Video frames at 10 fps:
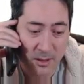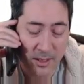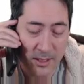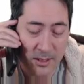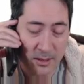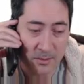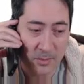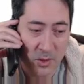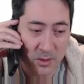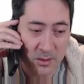Okay, so the
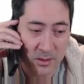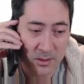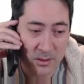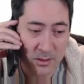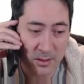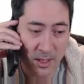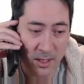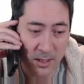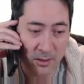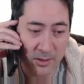mocks
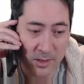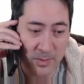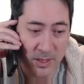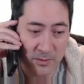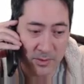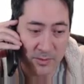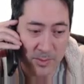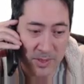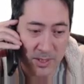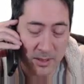are going to be the
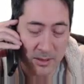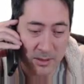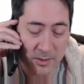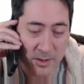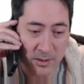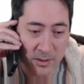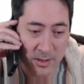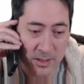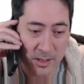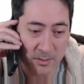50%. There's no external
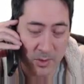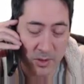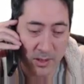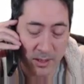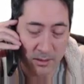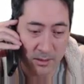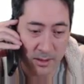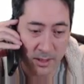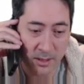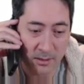exam. All right,
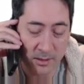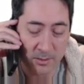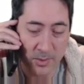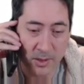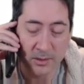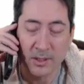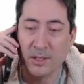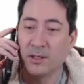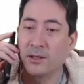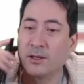okay, I'll let them know.
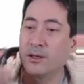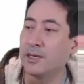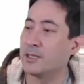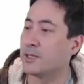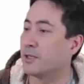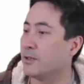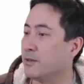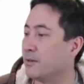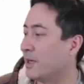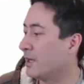All right,
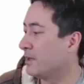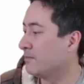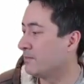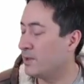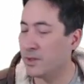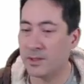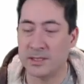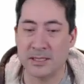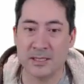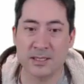so um, you
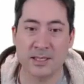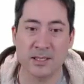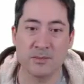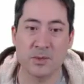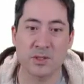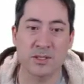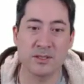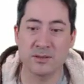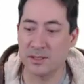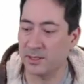guys need to take your mock
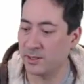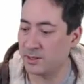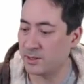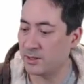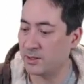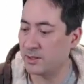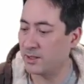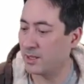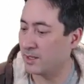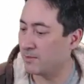seriously. You just heard
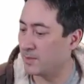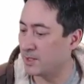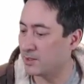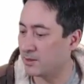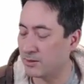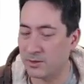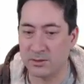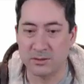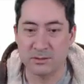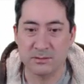it. Um, I just got a
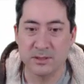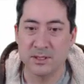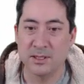call.